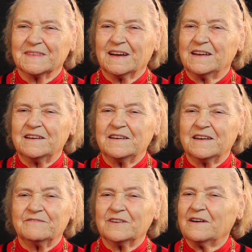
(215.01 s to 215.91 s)
I
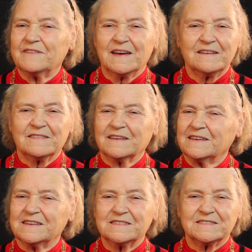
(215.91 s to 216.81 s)
never have anything
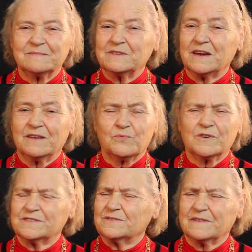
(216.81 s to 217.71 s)
against him
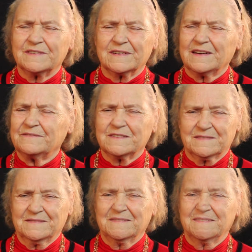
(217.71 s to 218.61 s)
whatsoever, ever.
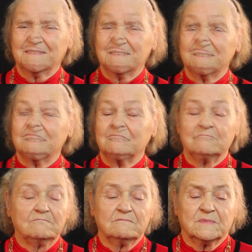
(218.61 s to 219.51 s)

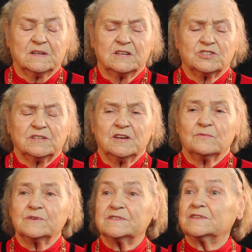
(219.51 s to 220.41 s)
Initially it
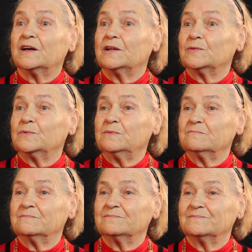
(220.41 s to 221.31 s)
was hello,
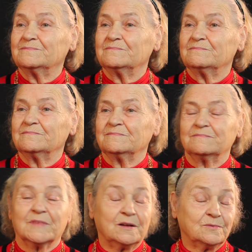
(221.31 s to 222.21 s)

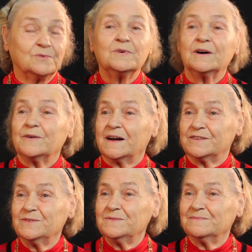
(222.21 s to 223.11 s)
how are
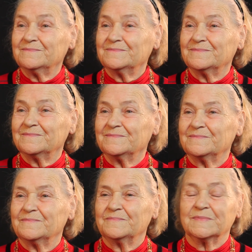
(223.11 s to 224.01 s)
you?
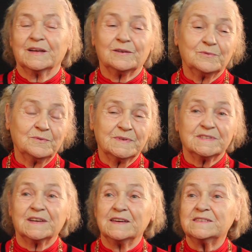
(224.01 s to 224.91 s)
Hello, it's
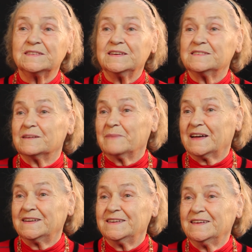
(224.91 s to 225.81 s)
a nice day, it's a
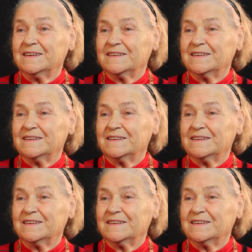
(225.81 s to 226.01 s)
bad day.